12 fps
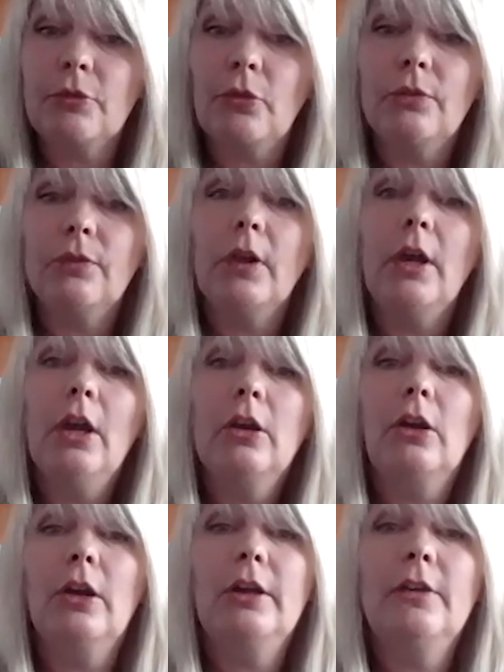Grove
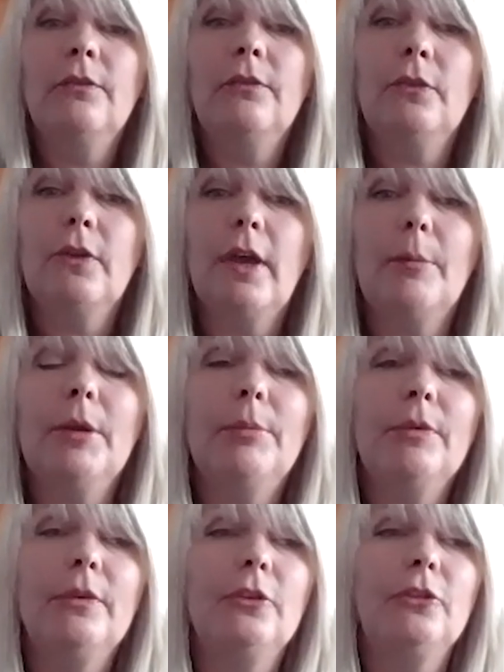got his first
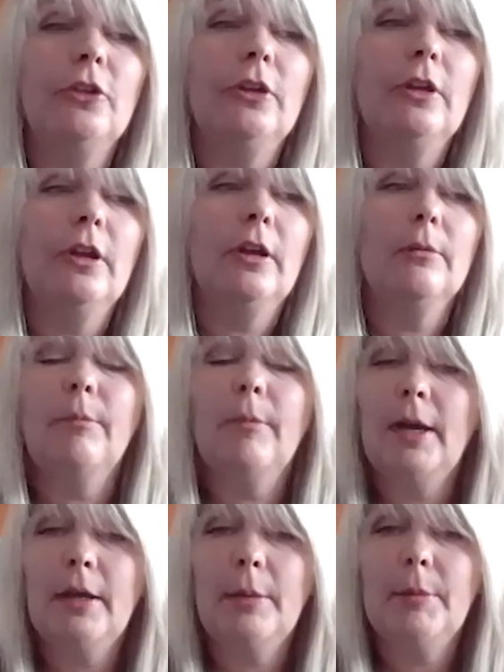cabinet position.
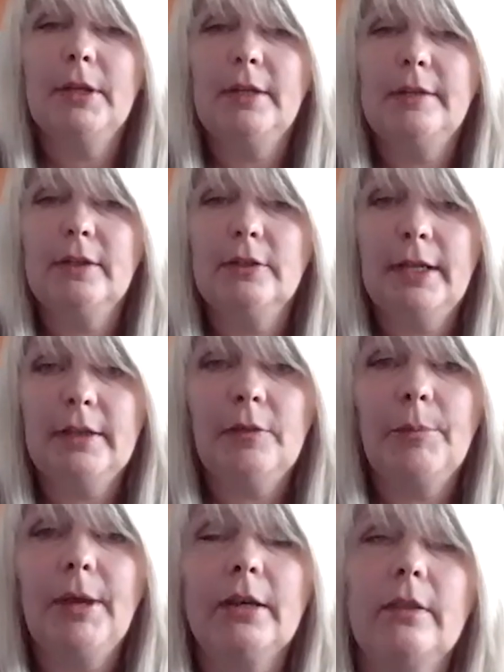My MLA, Del
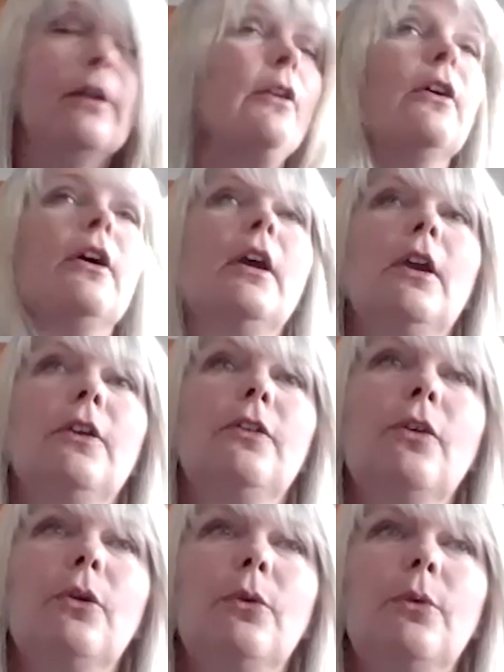Nally's back there.
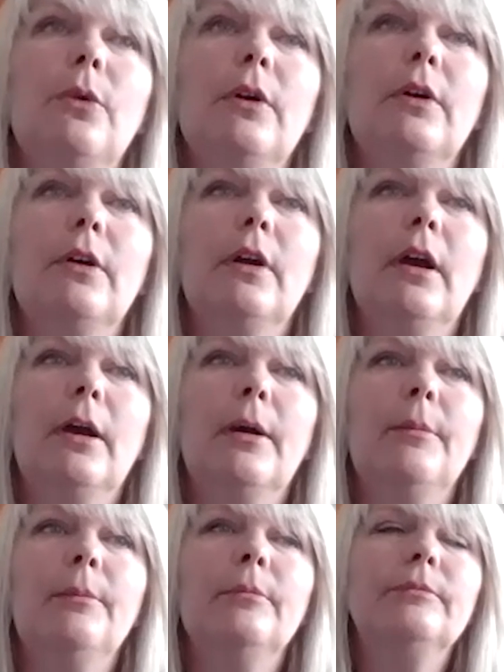So
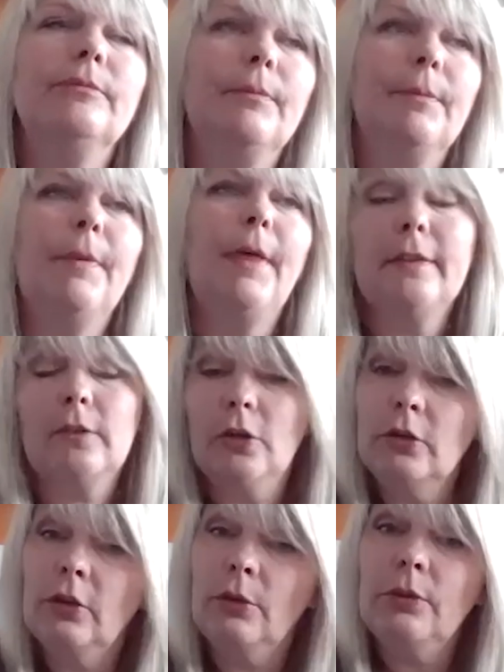that's
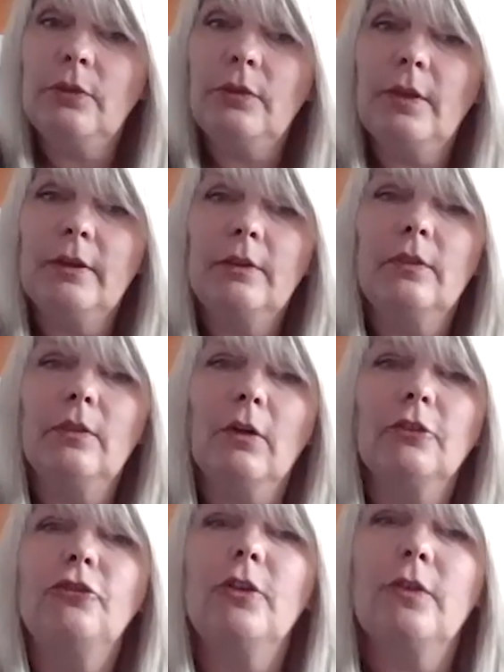good news. That's
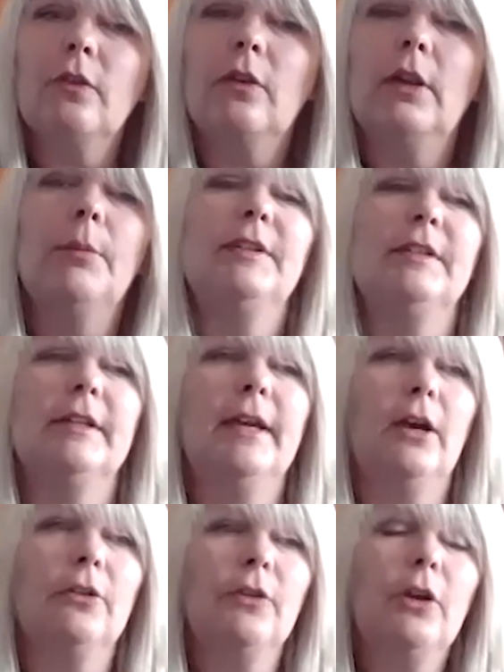not just all Edmonton and
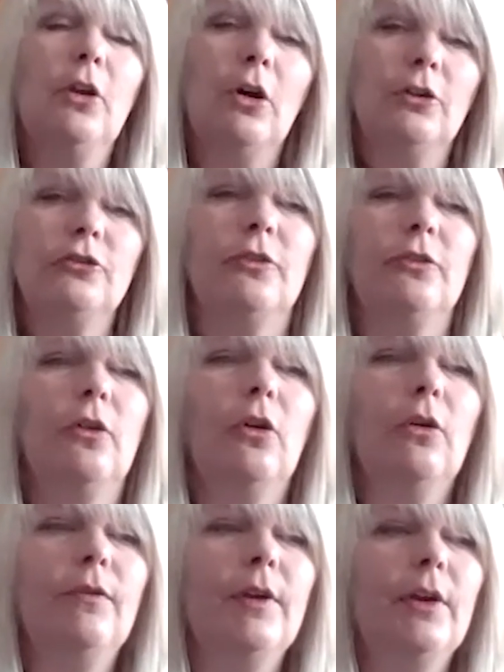Calgary, and not just
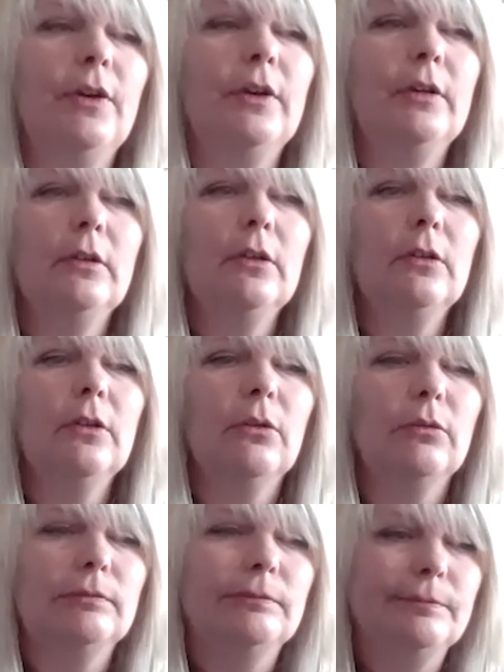all very, you
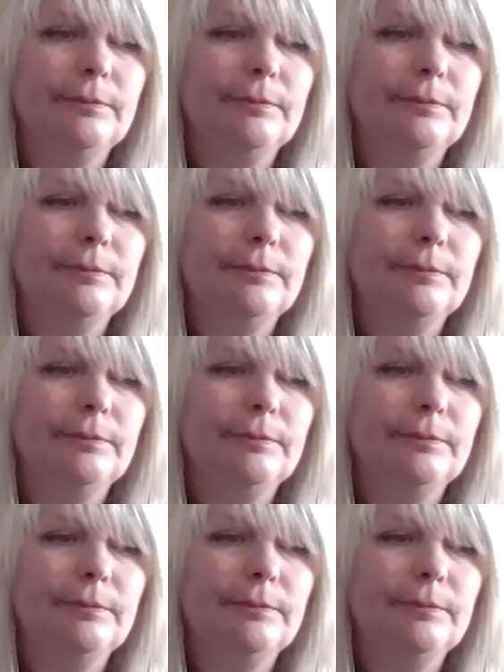know,